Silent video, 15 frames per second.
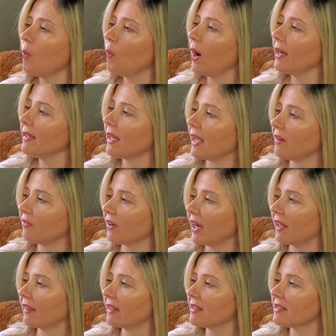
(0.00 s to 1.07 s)
One day
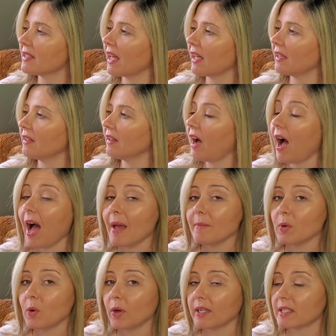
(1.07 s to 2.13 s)
Franklin said,
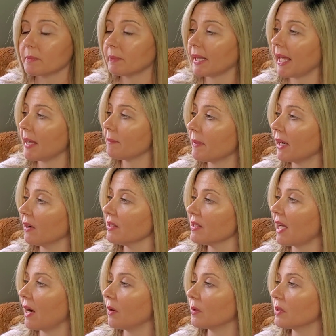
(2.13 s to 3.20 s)
"I'm going to play Bear's
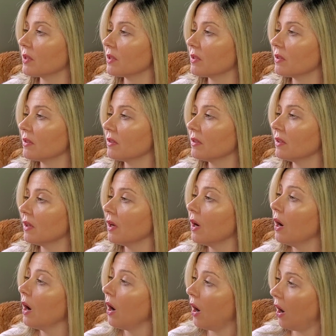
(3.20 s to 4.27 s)
house."
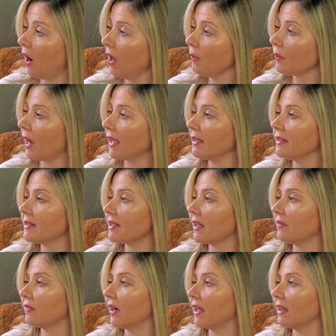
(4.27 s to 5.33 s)
"All right," said
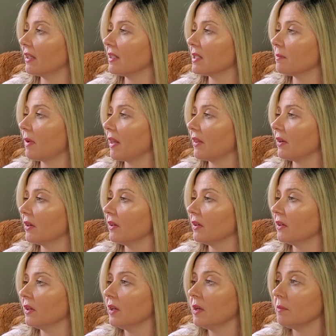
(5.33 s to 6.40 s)
Franklin's mother.
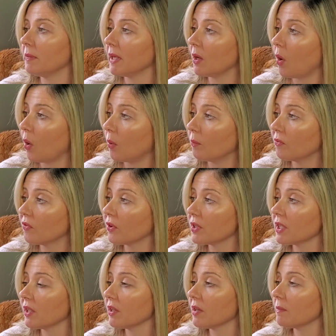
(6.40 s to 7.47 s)
"Be home for
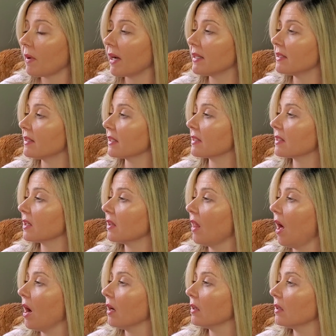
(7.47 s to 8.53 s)
dinner by 6
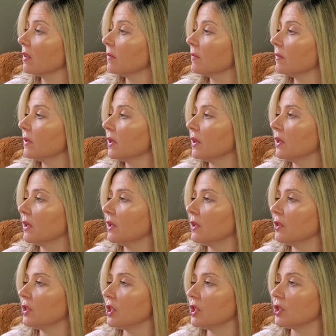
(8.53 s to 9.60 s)
o'clock."
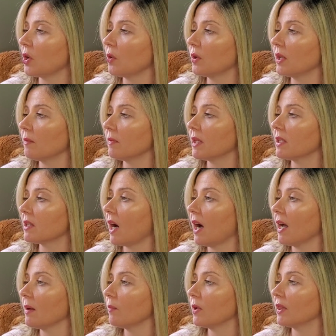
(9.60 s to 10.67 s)
She showed him the
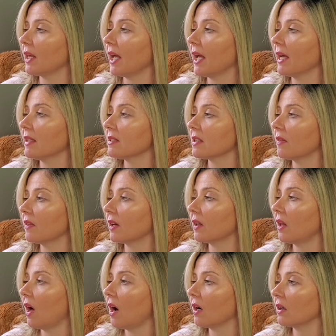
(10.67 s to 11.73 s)
time with the hands on the
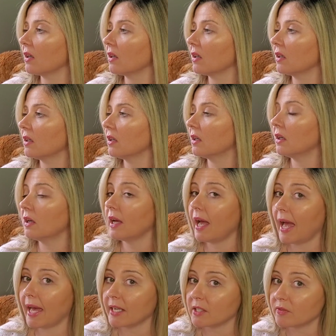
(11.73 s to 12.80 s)
clock.
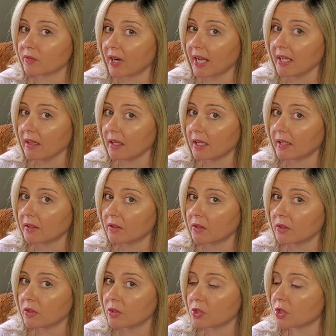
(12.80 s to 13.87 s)
"And Franklin,"
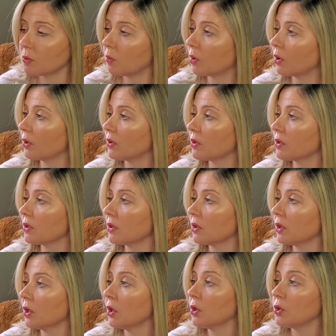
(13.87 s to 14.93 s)
she warned,
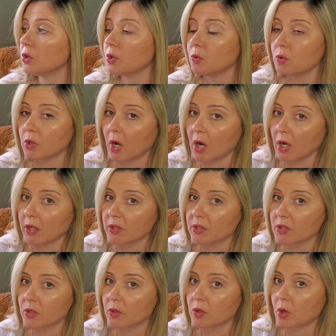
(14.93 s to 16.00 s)
"do
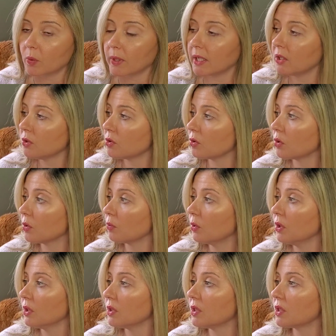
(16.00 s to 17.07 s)
not go into the
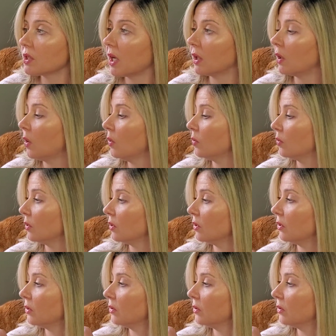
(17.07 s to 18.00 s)
woods alone."